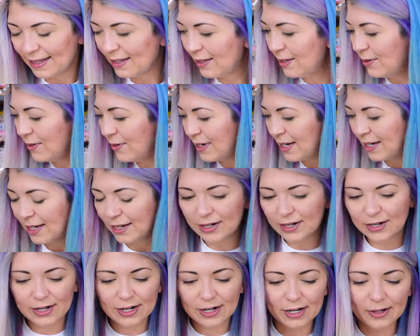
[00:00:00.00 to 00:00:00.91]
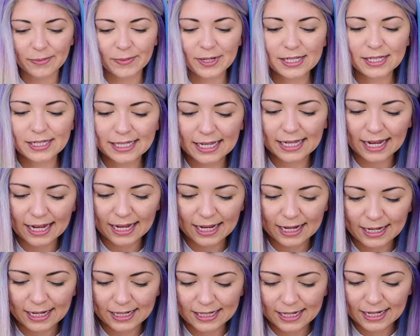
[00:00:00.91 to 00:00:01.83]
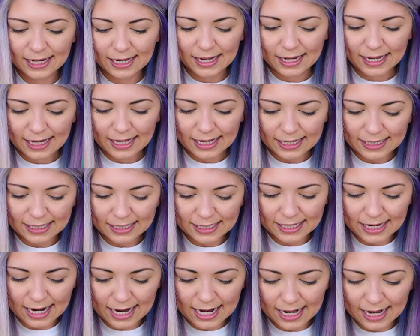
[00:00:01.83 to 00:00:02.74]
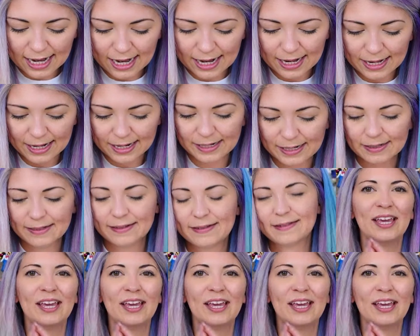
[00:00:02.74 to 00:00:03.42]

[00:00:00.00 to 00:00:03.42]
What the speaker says: Luna, Artemis, and Diana.